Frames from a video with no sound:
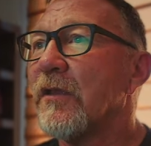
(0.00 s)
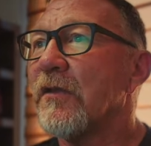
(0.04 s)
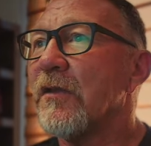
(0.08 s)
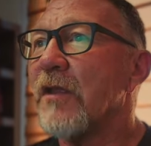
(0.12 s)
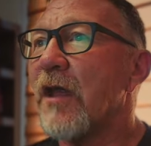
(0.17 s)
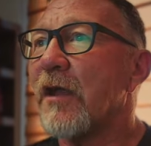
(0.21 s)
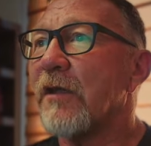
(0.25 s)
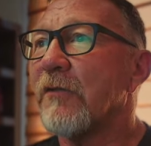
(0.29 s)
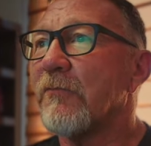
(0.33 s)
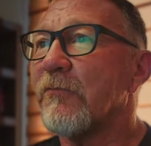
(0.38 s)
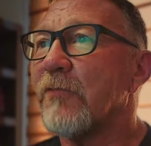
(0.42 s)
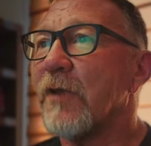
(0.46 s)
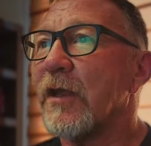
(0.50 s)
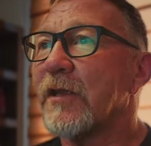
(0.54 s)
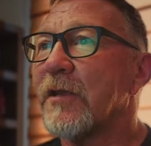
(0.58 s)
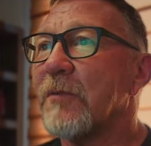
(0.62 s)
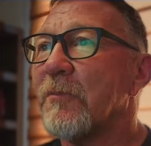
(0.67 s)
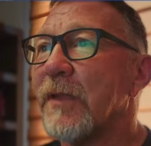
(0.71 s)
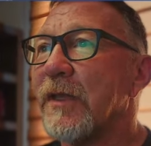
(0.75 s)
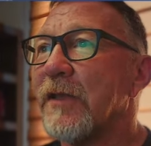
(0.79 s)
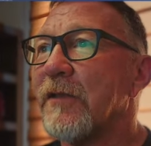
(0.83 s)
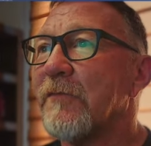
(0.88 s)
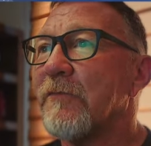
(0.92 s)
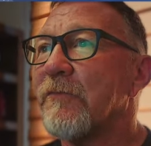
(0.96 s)
Not
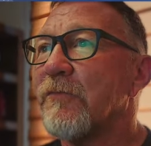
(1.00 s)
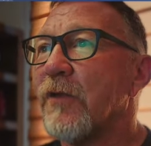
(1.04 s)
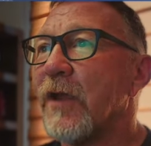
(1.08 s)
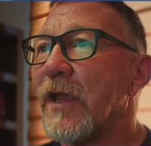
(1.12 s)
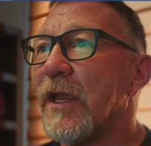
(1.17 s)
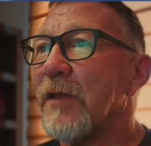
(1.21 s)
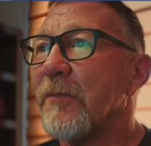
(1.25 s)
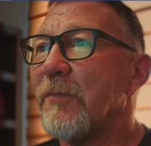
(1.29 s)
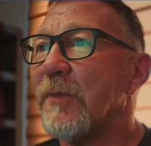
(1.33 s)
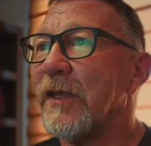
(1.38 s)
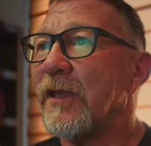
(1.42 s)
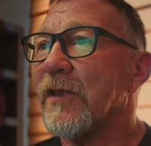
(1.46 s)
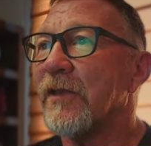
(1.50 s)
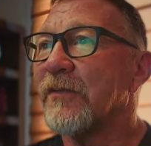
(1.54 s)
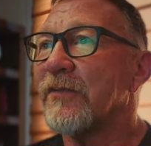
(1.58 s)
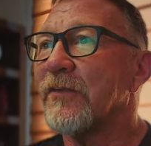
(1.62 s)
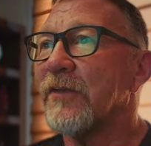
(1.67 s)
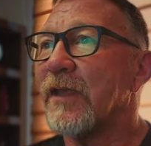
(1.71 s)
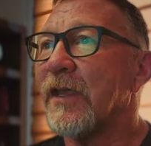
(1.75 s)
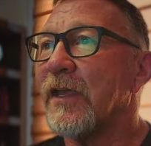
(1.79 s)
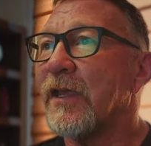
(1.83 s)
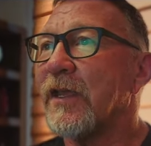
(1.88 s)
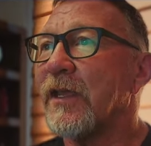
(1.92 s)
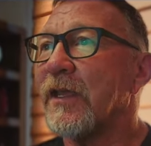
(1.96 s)
recommended for ABS,
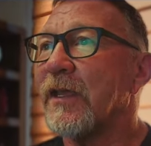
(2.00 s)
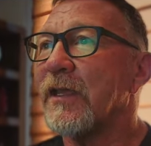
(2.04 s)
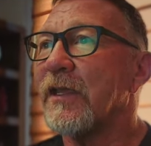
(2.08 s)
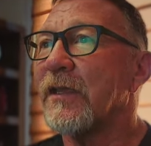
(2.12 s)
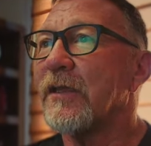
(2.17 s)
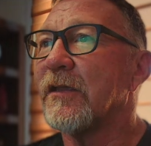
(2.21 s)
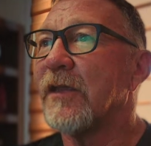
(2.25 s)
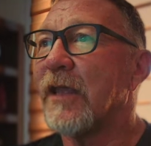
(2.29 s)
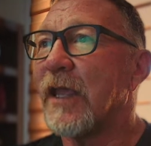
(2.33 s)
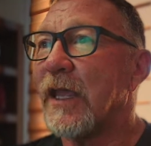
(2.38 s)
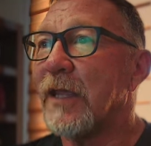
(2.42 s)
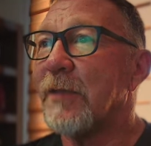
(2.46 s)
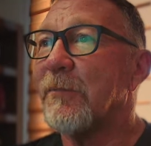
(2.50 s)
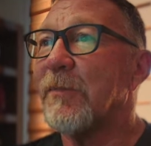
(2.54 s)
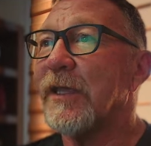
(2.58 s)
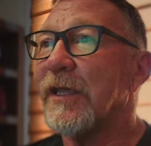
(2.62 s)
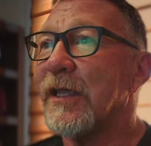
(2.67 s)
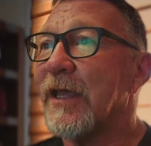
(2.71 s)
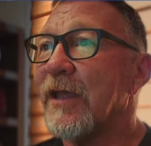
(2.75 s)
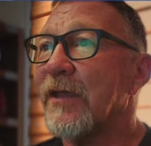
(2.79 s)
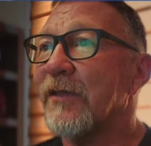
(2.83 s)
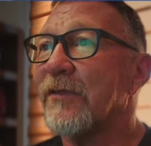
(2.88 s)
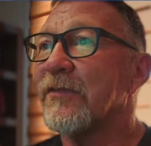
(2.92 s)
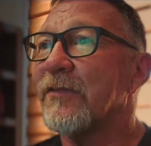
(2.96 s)

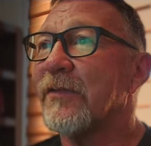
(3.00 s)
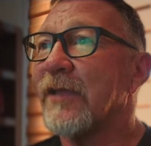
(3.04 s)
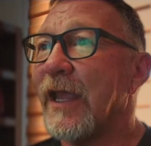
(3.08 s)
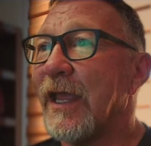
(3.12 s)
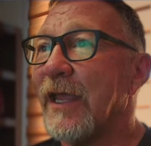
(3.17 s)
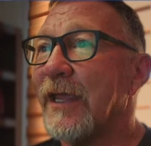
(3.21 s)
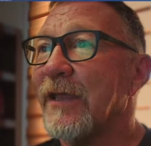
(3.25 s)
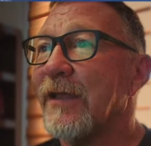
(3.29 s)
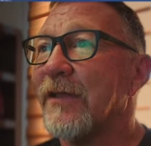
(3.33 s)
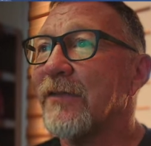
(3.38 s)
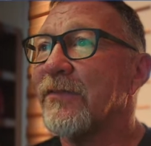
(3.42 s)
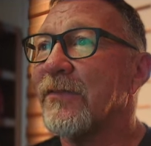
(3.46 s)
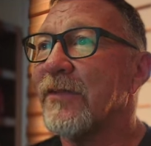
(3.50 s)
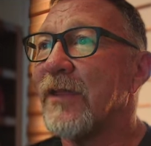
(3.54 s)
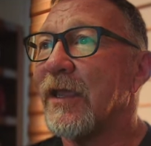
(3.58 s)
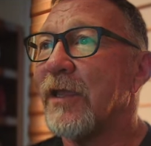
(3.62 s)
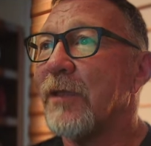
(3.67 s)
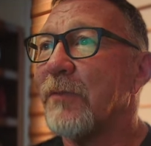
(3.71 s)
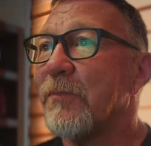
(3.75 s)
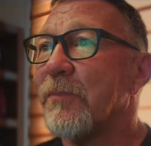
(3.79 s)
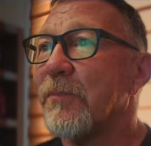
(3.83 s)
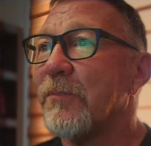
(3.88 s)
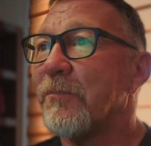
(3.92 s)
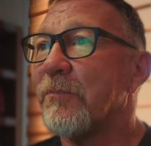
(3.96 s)
ASA,
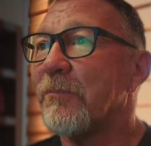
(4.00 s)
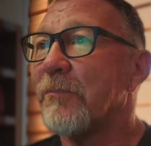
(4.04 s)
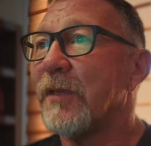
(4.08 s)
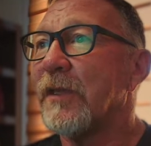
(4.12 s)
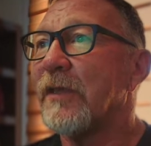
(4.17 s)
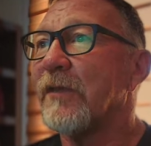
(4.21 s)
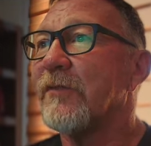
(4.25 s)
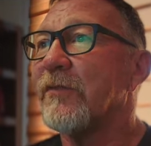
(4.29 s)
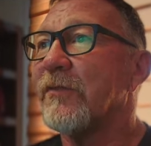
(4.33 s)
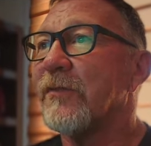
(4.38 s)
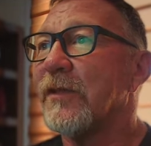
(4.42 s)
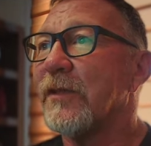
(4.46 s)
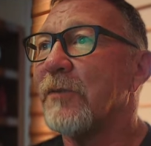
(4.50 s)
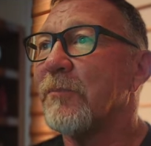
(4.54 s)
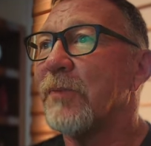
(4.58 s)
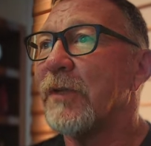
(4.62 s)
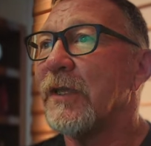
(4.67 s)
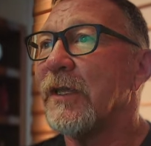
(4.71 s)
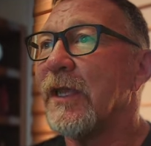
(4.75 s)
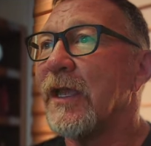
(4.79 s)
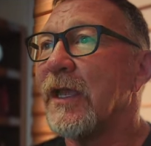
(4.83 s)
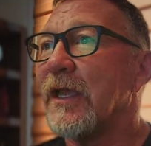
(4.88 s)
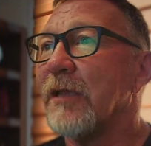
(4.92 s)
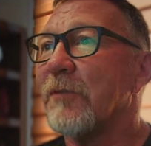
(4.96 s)
PC,
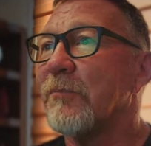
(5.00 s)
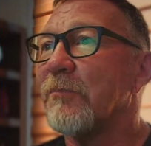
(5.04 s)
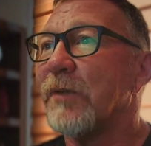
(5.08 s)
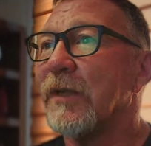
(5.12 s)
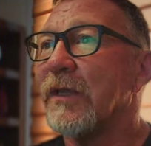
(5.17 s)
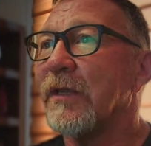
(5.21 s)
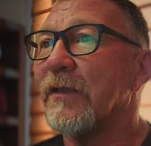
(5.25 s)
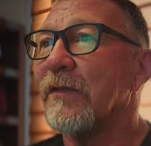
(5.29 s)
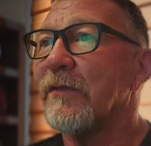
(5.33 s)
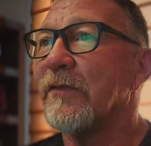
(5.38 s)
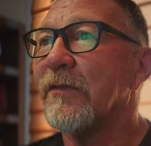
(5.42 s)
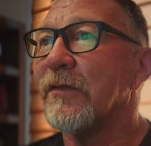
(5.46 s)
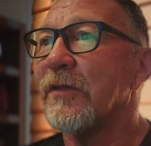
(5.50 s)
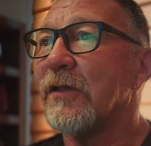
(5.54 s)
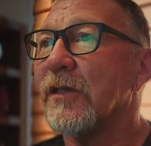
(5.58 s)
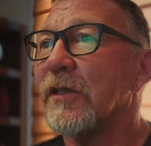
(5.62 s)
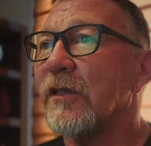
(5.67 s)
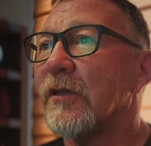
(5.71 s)
PA, PET,